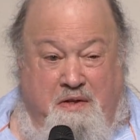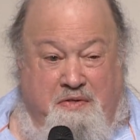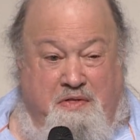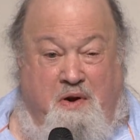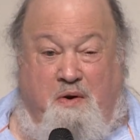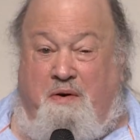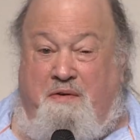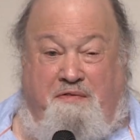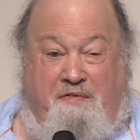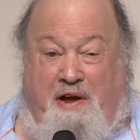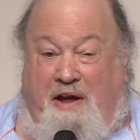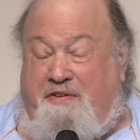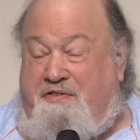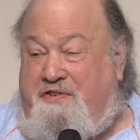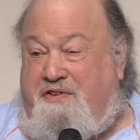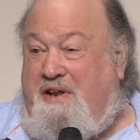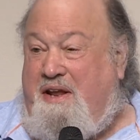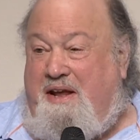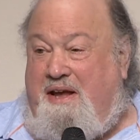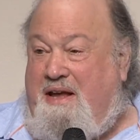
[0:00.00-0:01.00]
They're
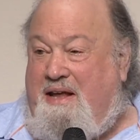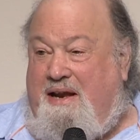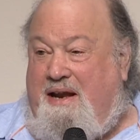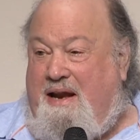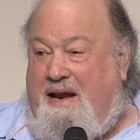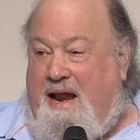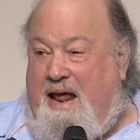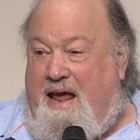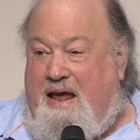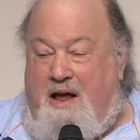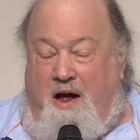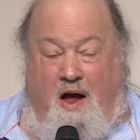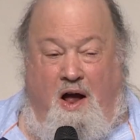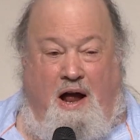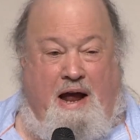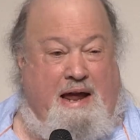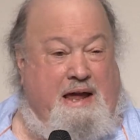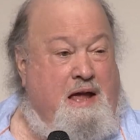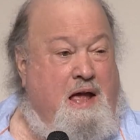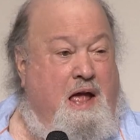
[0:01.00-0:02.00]
investing it in
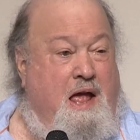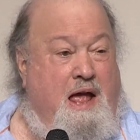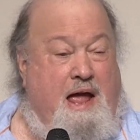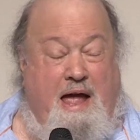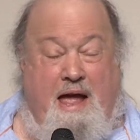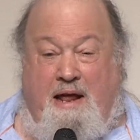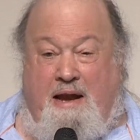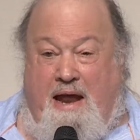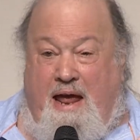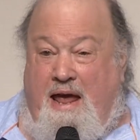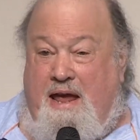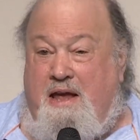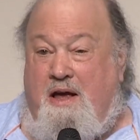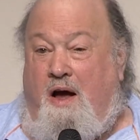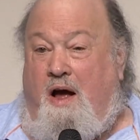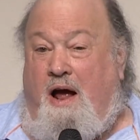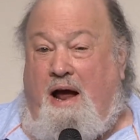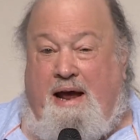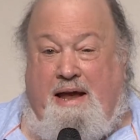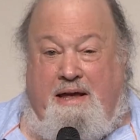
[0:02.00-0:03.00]
AI, and
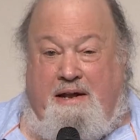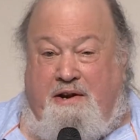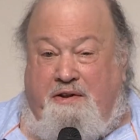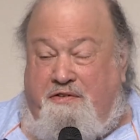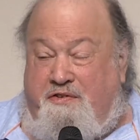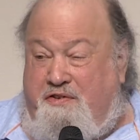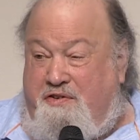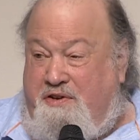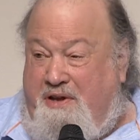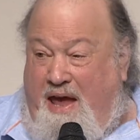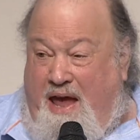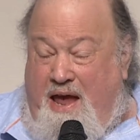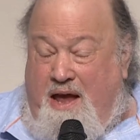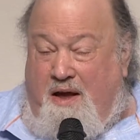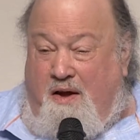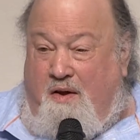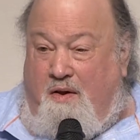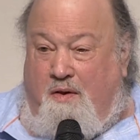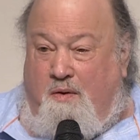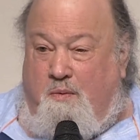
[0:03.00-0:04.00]
AI at a
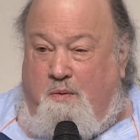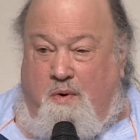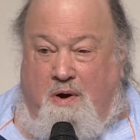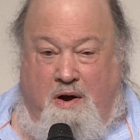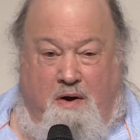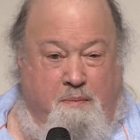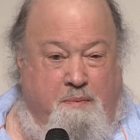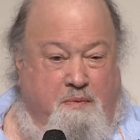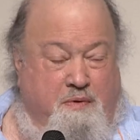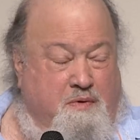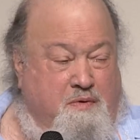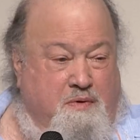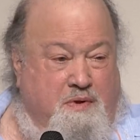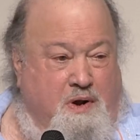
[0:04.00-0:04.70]
scale where,